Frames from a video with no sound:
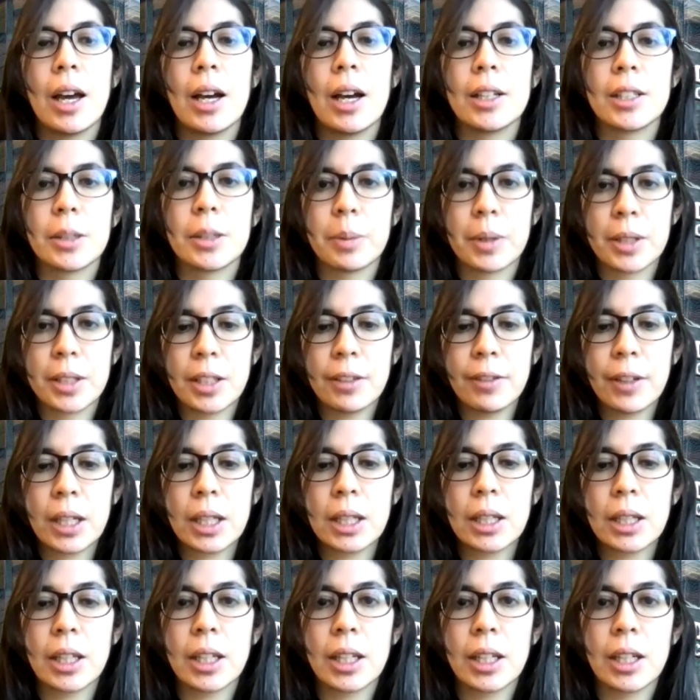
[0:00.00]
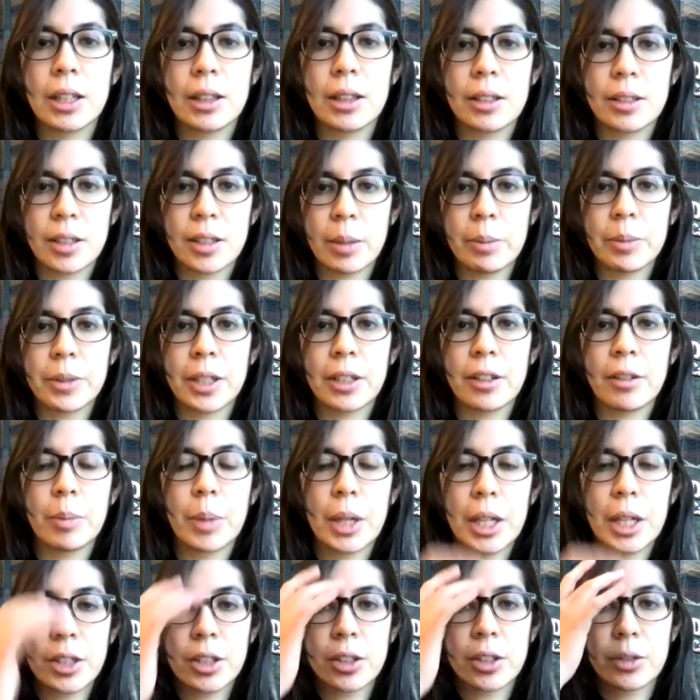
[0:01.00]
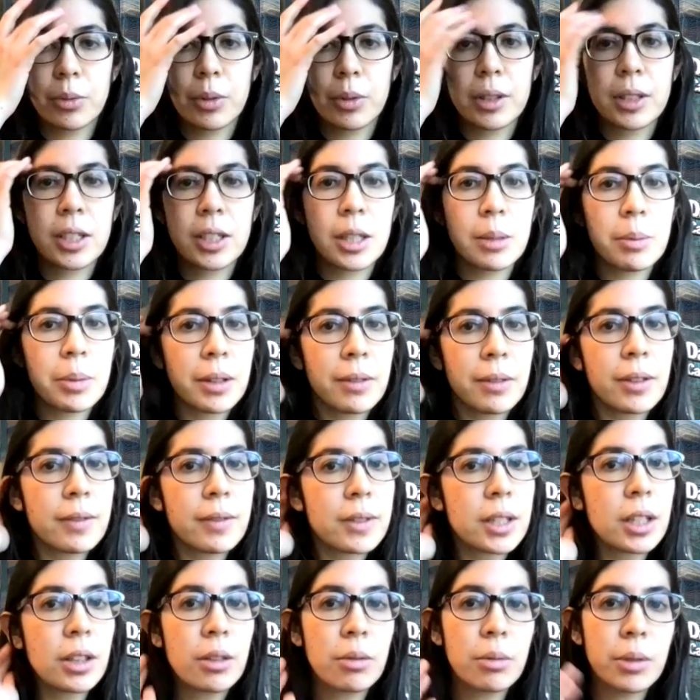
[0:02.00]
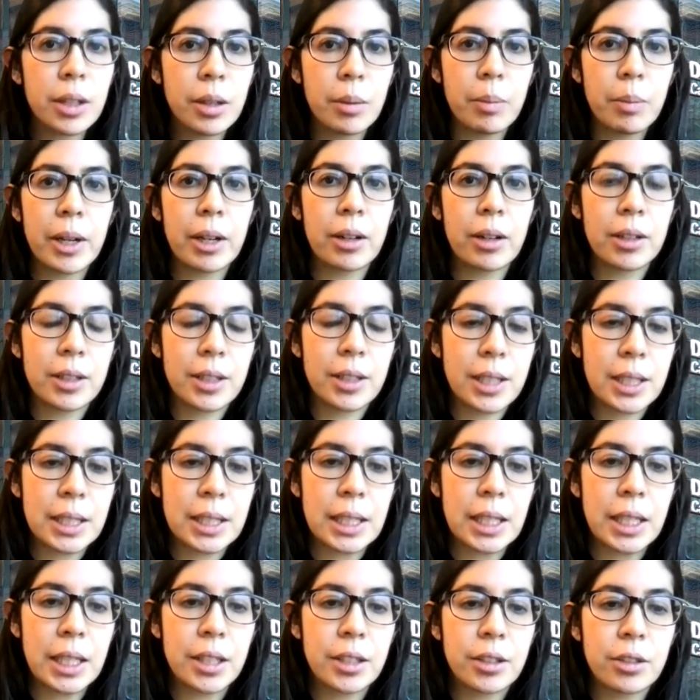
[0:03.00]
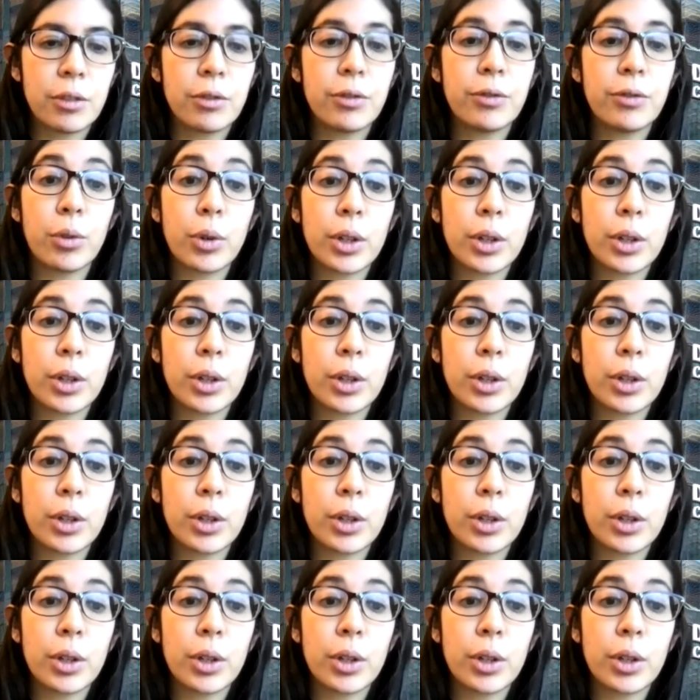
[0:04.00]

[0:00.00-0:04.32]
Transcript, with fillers: And specifically in the subset of patients with T P fifty-three aberrant disease,